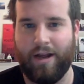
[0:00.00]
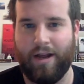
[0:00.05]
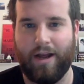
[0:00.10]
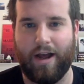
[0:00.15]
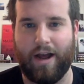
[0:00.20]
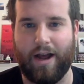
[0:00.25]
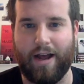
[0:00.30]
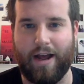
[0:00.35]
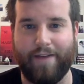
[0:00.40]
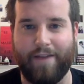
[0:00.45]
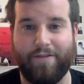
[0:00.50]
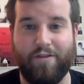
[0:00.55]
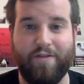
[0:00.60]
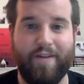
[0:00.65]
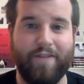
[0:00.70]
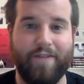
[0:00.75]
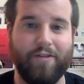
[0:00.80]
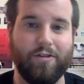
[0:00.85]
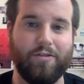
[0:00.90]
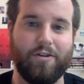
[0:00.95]
if you've
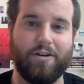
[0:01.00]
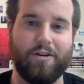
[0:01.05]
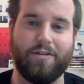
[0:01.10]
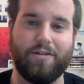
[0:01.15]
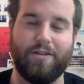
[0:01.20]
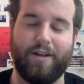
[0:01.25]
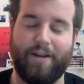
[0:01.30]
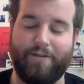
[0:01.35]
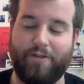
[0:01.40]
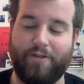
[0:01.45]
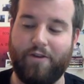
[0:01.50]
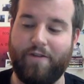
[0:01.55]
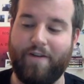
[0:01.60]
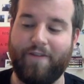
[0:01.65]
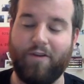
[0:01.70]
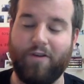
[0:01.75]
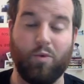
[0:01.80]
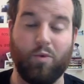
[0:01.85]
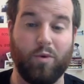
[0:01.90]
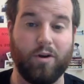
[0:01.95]

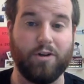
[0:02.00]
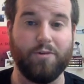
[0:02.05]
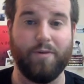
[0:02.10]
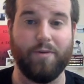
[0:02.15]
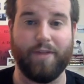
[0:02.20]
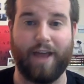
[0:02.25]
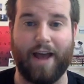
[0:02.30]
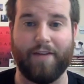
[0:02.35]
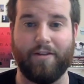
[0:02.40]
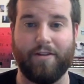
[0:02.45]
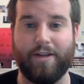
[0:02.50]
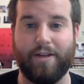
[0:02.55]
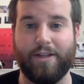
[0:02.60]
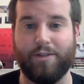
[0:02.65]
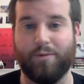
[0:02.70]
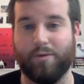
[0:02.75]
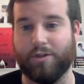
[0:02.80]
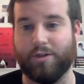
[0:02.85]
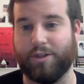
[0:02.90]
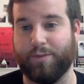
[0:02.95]
ever worked with
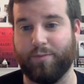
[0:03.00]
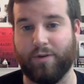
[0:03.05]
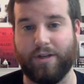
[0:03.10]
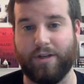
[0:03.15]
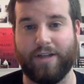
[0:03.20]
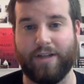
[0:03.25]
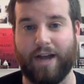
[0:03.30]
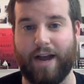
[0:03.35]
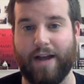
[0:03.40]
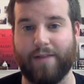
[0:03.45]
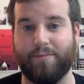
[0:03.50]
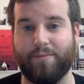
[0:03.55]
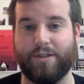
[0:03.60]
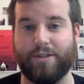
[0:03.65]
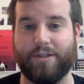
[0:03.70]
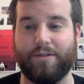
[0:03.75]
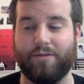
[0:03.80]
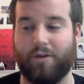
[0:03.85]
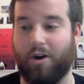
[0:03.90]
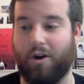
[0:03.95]
athletes where sprint times